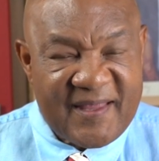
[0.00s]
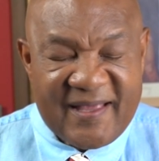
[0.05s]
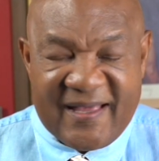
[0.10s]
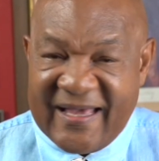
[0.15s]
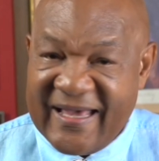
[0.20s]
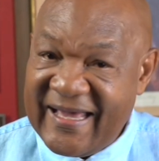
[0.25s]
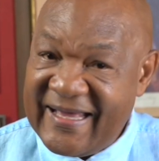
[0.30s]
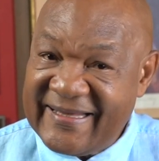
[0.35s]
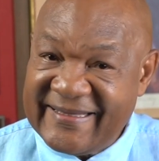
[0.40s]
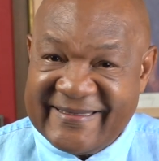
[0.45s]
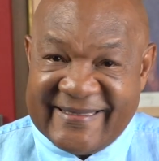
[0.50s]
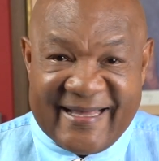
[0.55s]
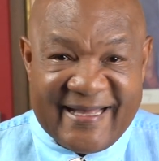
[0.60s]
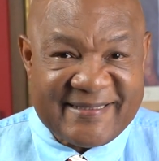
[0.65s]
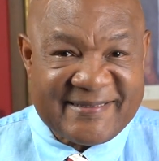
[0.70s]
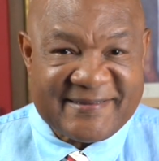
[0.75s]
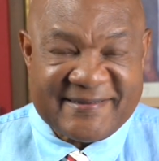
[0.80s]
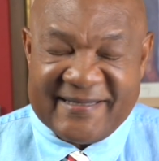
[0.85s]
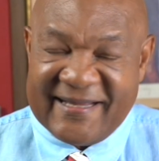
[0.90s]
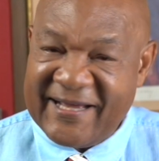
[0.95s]
And
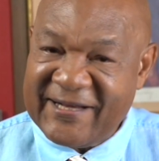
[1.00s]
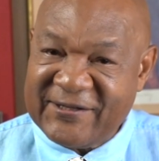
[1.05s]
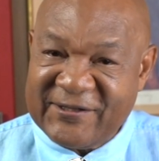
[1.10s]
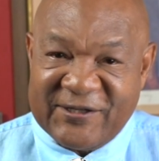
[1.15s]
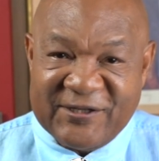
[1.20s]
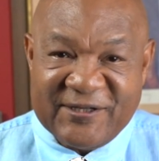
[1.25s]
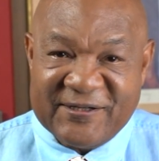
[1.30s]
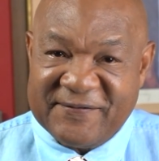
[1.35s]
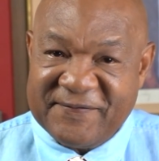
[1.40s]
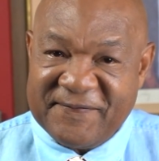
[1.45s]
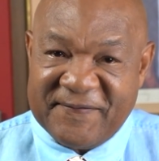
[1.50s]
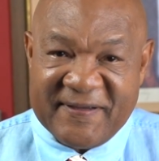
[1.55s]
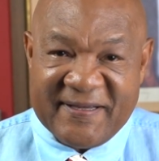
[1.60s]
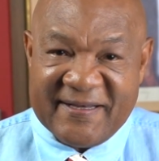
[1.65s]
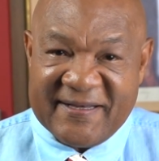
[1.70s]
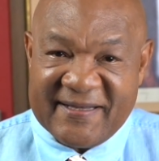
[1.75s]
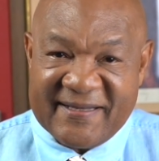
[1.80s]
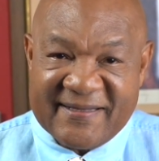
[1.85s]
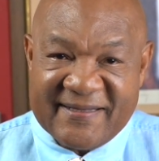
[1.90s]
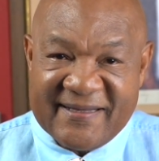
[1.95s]
that's not a good
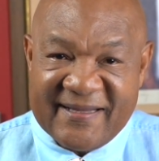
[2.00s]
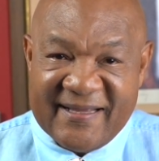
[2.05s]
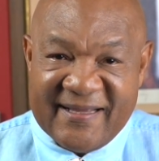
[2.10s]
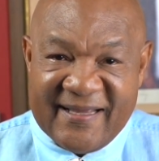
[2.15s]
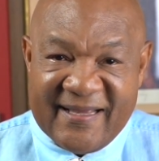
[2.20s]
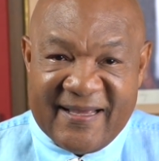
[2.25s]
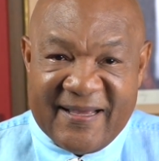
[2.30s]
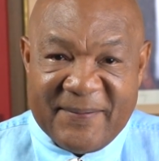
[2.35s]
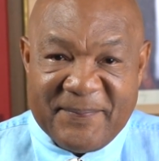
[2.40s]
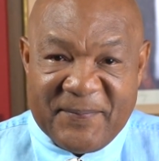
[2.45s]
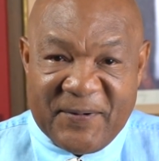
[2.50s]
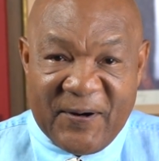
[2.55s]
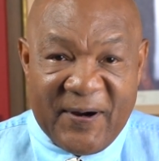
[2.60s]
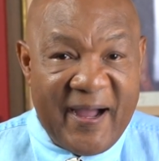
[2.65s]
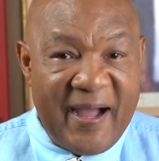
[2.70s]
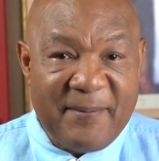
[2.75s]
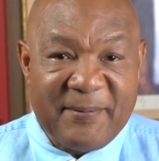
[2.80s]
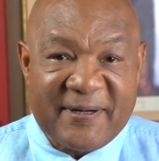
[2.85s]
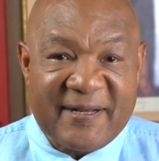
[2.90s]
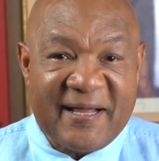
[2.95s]
feeling.
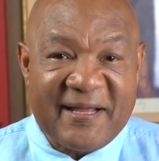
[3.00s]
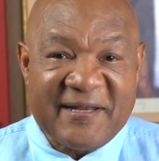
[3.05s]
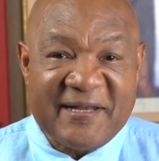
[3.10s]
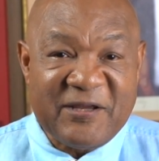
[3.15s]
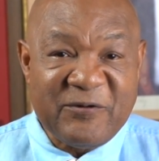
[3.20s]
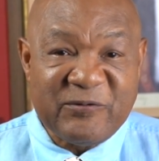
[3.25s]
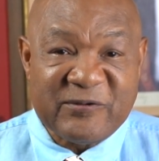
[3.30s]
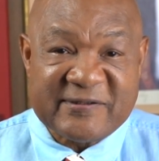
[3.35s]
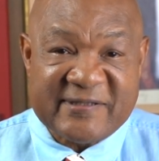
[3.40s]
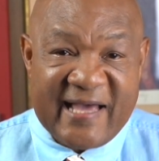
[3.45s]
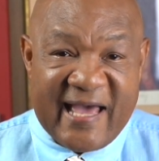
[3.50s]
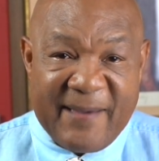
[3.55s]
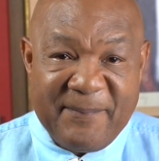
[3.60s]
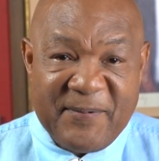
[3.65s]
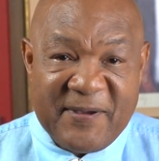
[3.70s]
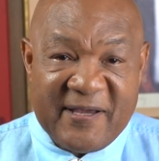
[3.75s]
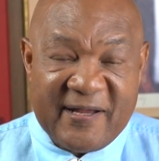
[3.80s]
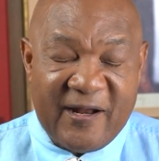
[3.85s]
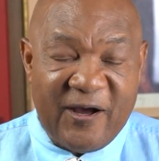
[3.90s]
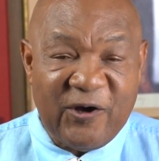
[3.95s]
Muhammad Ali was
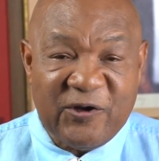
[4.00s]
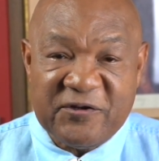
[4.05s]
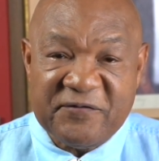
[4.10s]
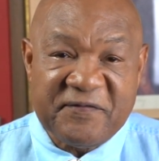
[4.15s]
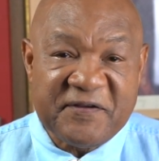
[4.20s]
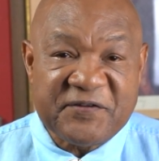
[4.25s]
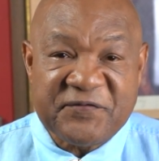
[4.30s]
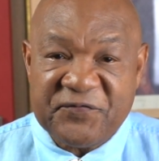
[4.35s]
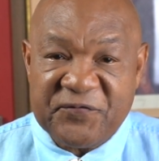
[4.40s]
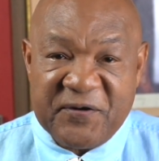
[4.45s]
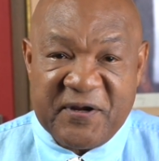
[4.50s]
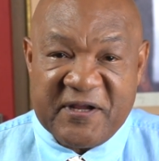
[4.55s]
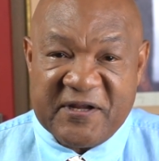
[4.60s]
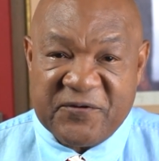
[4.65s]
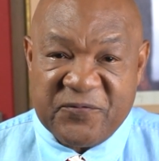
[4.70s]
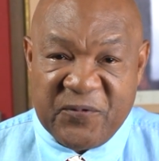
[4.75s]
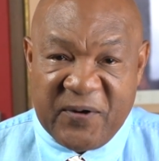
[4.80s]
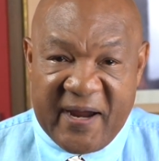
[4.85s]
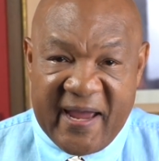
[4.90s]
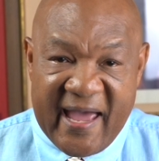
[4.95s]
happy and all of his
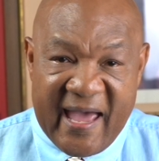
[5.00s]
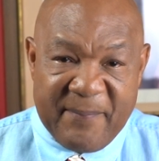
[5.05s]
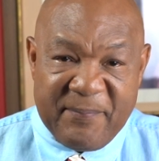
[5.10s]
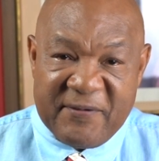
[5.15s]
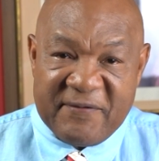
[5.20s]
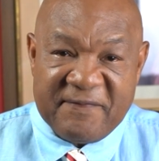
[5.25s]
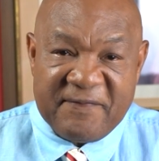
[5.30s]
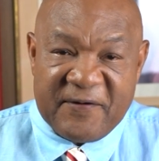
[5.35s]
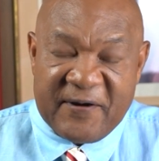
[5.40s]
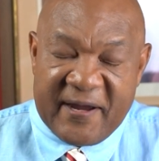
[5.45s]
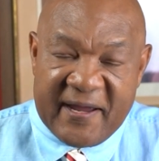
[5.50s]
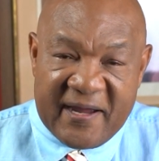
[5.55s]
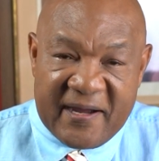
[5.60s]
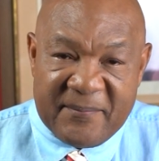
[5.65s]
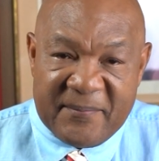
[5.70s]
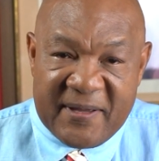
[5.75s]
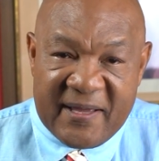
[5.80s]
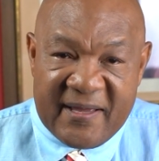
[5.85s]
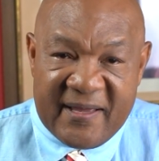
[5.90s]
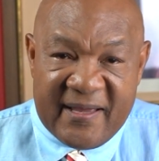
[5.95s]
friends were happy for
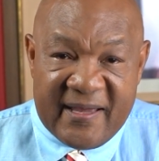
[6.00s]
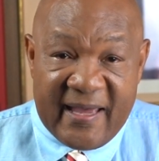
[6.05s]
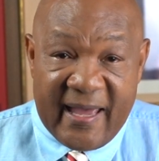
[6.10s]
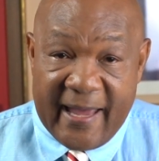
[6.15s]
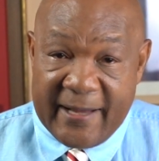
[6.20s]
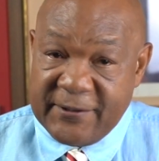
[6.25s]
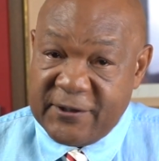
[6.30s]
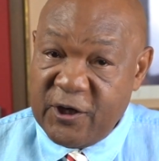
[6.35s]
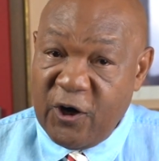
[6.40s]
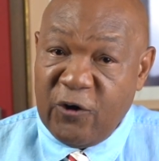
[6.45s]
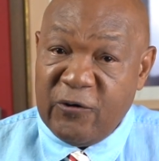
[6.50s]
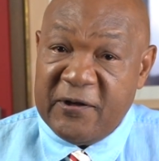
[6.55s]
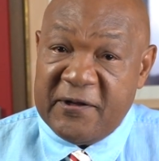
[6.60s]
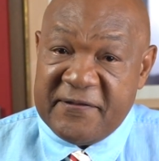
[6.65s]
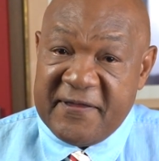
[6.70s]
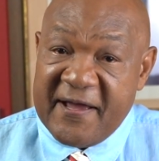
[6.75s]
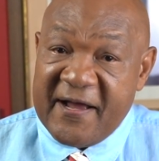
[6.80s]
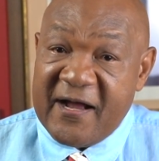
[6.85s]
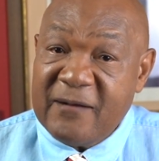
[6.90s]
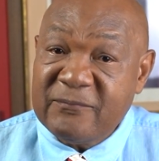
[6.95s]
him. And the only
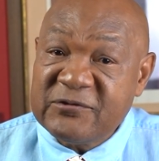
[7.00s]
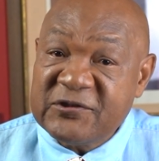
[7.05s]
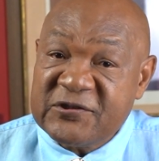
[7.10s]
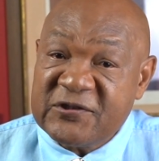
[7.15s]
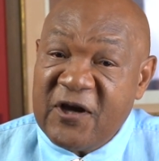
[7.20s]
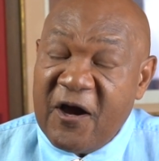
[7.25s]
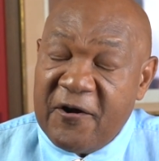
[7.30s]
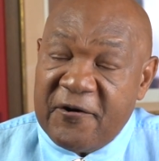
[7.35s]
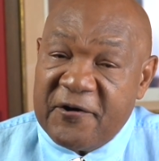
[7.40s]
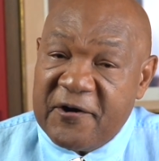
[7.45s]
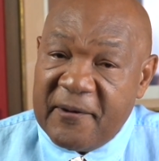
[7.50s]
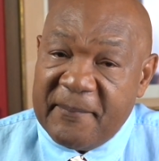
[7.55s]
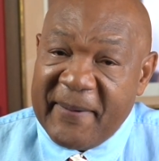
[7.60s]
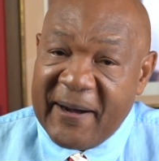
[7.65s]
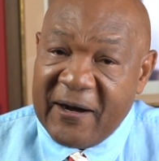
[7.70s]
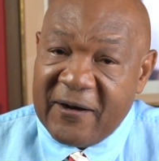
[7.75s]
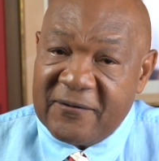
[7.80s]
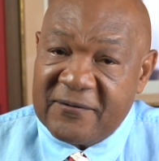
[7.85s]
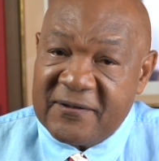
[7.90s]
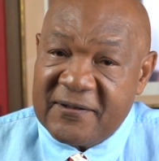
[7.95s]
thing I'm sorry
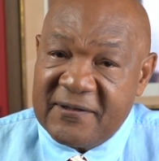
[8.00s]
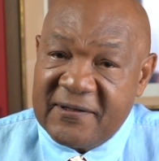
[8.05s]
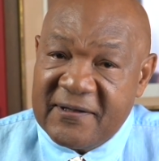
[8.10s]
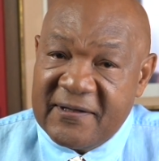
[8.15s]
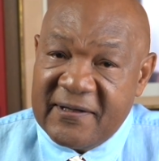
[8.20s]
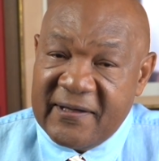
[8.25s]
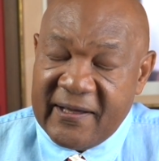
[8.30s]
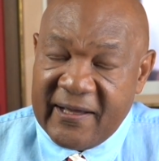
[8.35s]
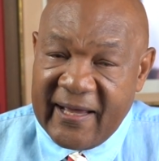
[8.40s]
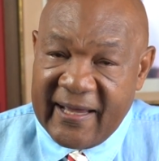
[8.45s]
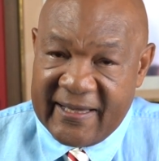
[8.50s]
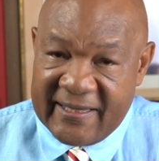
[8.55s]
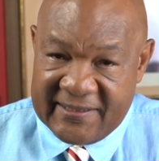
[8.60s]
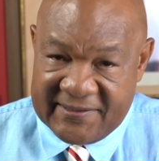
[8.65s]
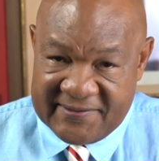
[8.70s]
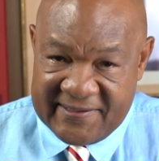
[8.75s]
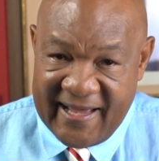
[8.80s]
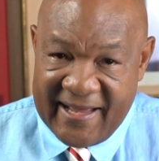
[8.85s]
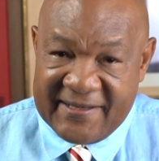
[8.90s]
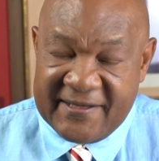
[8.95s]
about
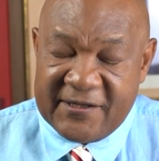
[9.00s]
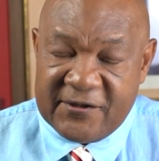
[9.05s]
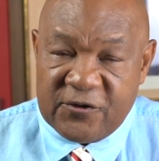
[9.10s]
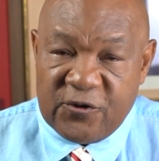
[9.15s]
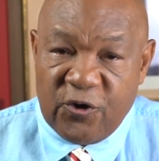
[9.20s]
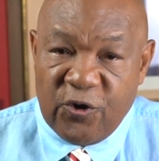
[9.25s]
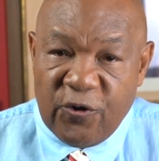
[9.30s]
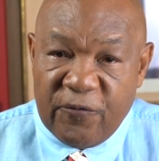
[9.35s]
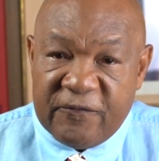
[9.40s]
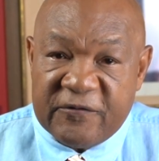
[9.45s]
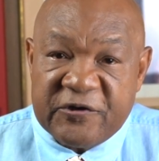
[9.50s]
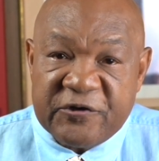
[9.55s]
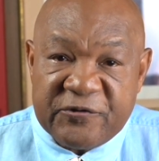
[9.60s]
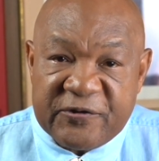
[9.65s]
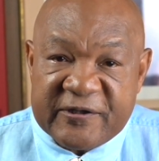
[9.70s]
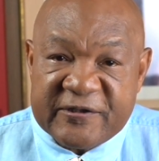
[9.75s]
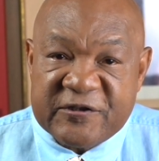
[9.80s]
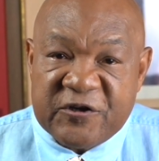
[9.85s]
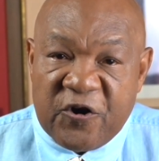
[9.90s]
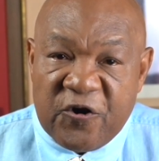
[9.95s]
is I didn't go over to
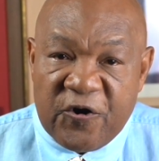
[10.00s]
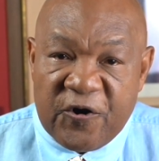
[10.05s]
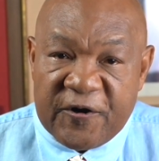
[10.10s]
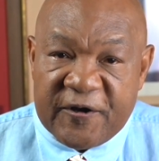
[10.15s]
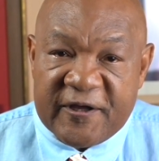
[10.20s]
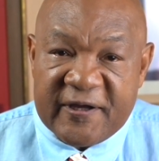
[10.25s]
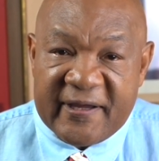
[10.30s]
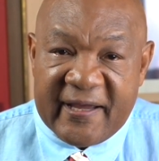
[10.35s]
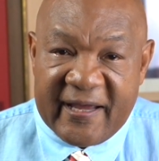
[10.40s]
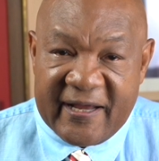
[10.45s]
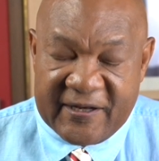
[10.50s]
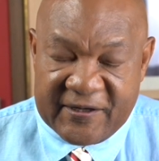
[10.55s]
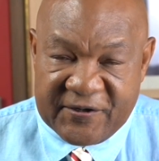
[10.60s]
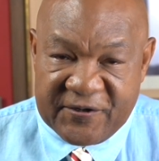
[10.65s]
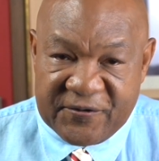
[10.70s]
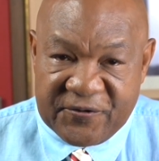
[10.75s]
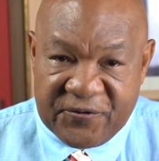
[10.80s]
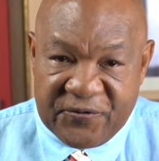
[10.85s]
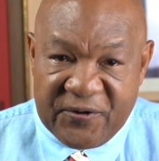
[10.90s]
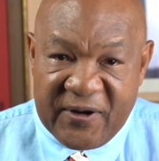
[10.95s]
his corner and
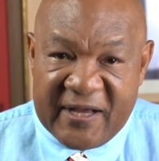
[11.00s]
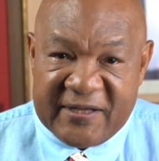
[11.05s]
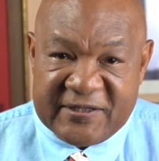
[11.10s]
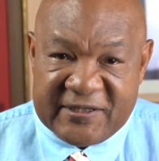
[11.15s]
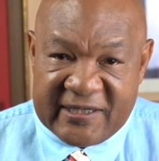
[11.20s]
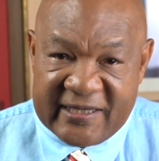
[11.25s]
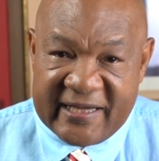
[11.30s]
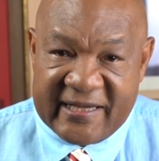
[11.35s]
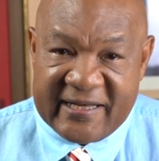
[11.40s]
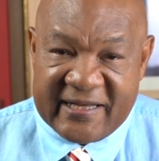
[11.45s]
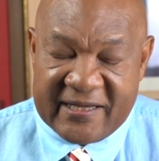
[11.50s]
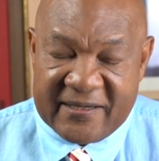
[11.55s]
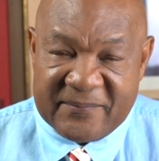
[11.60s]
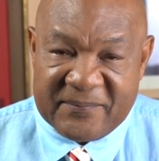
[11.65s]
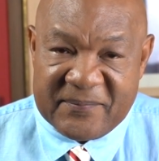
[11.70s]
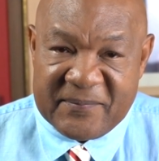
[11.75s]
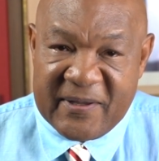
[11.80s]
congratulate him,